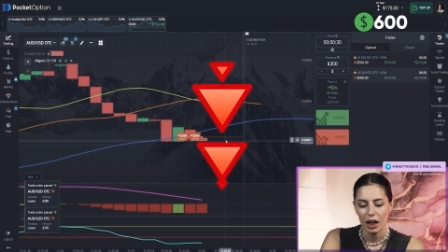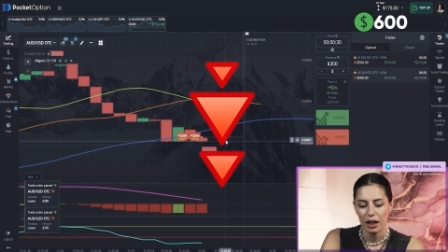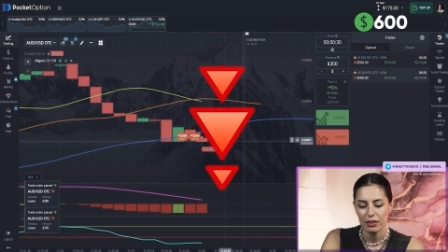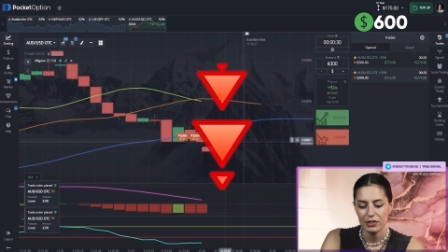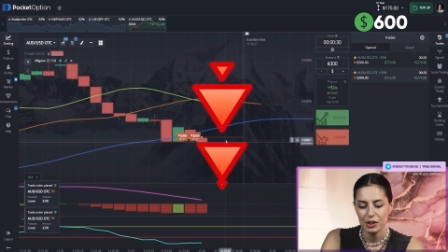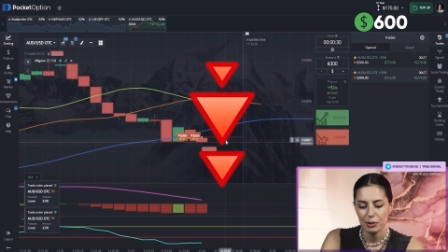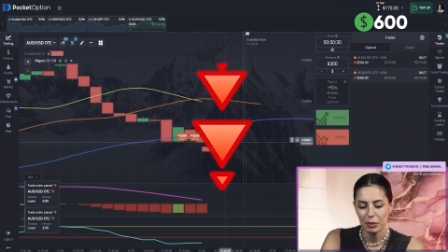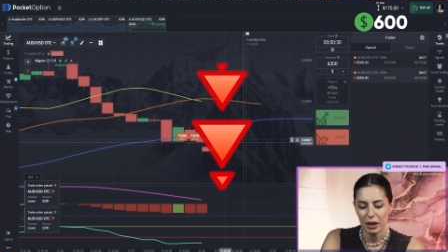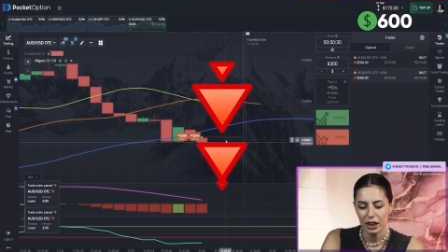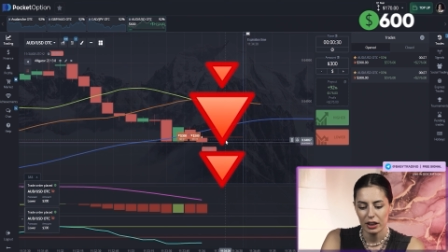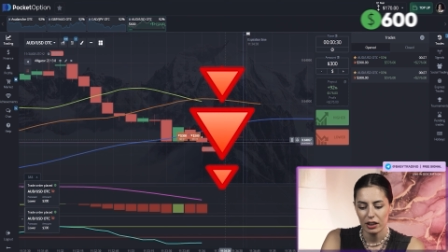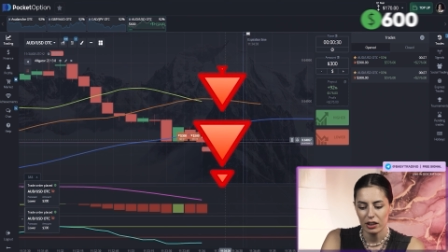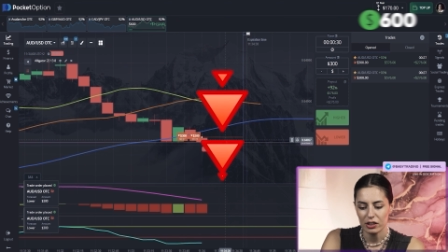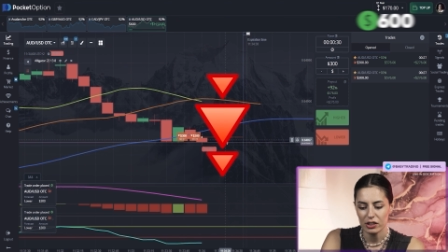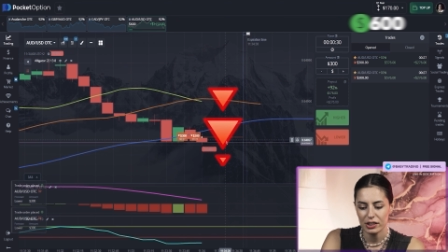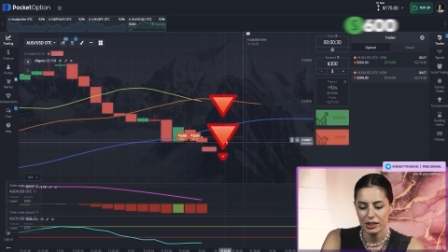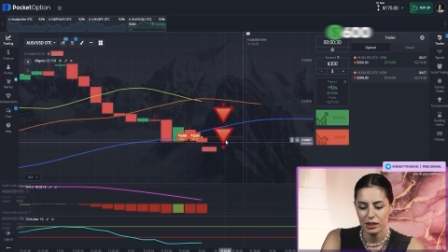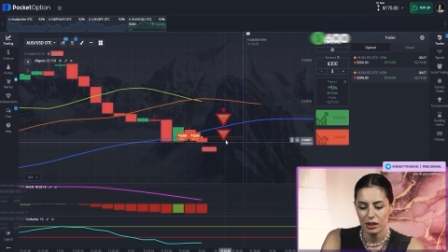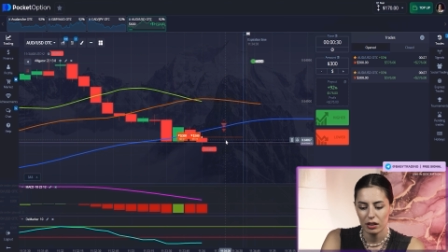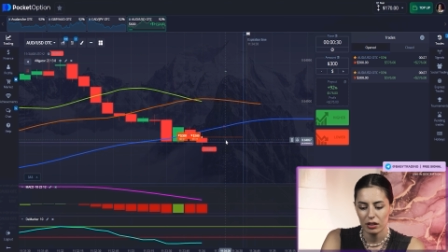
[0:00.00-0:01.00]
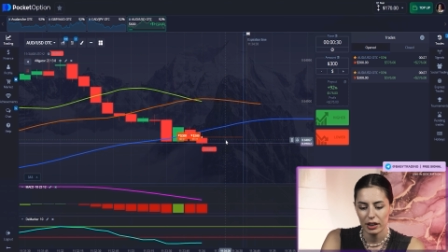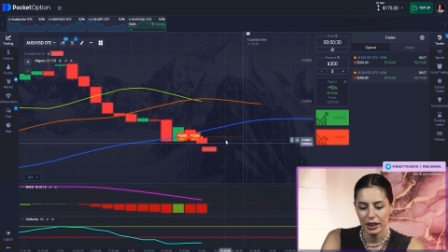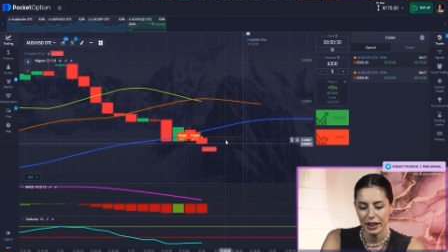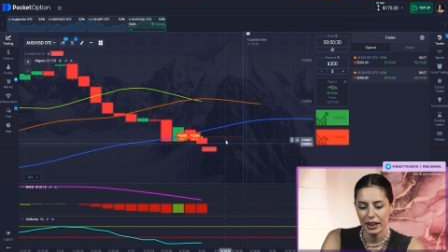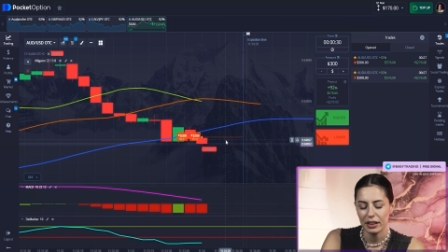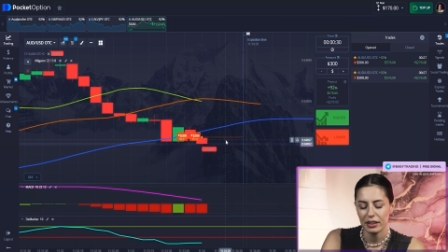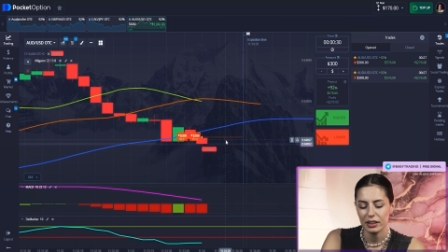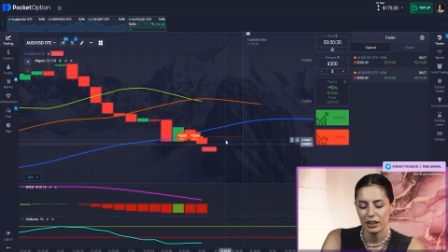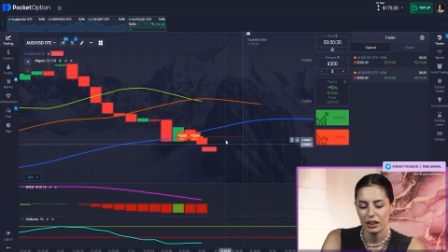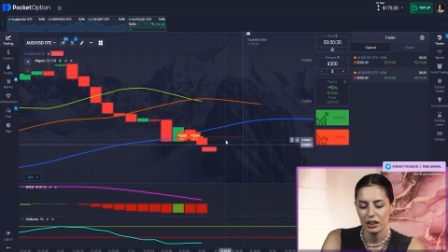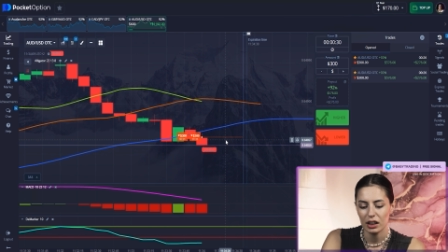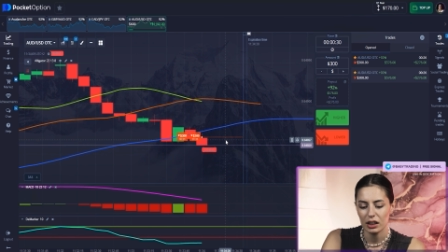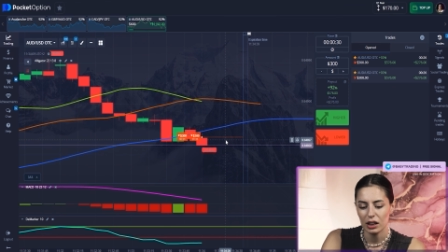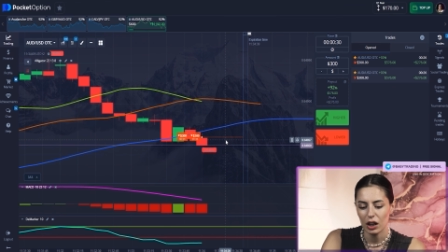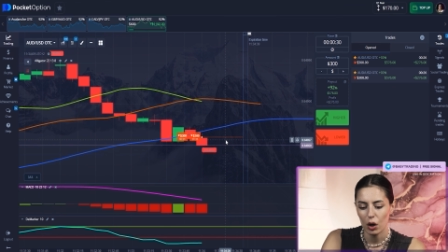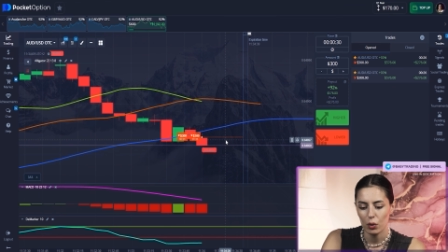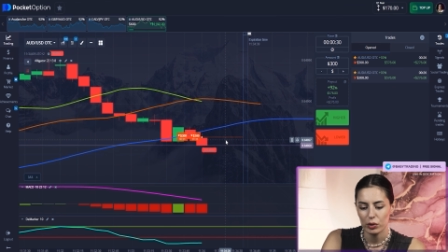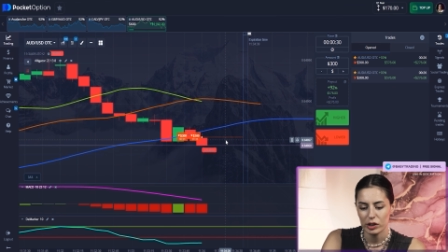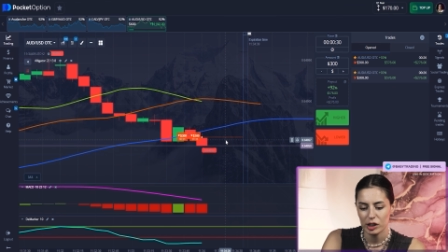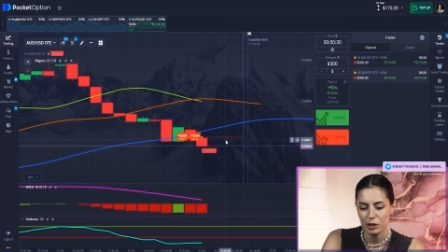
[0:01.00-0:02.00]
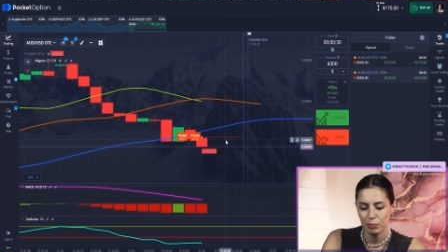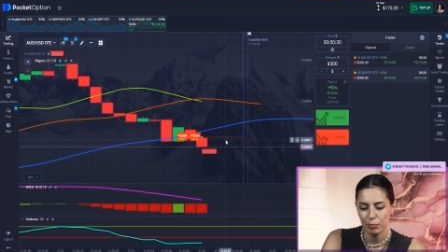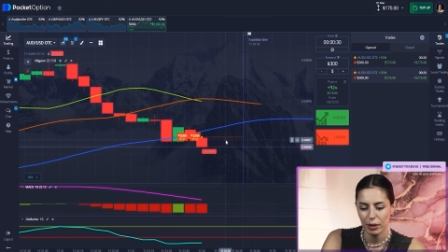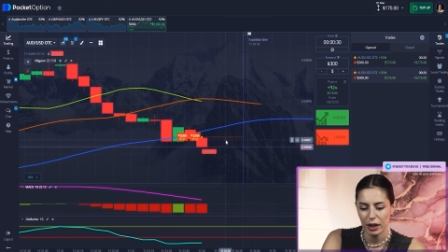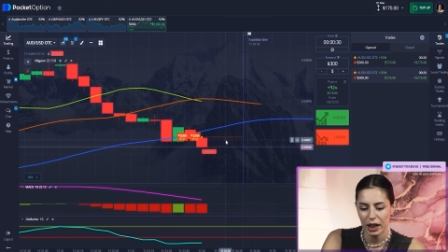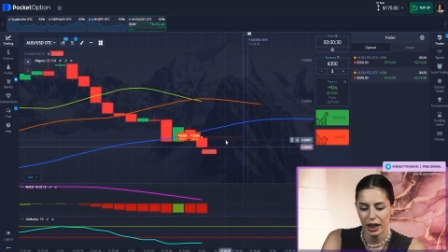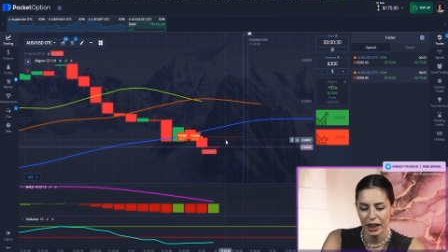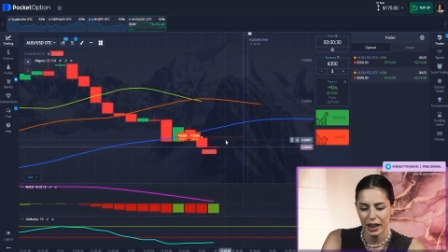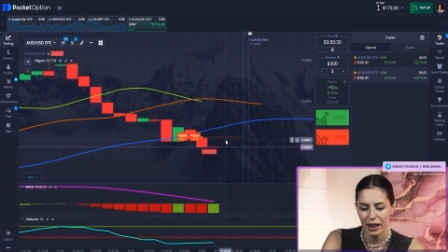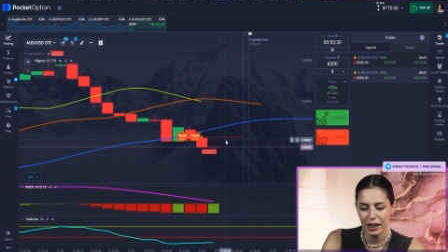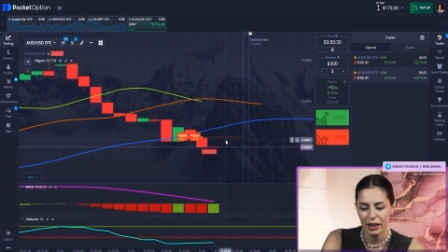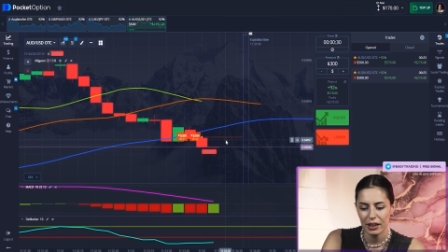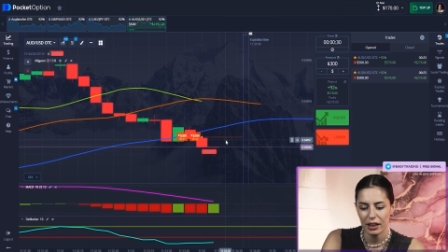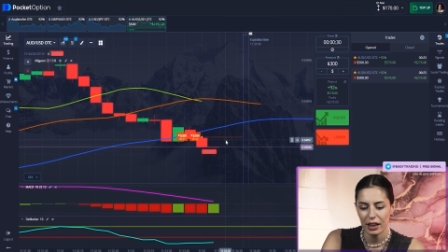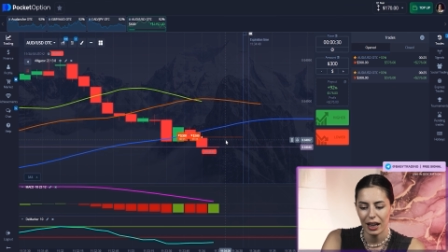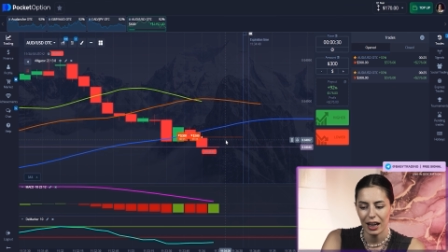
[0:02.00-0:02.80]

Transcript: And the marker is still located at the lowest part.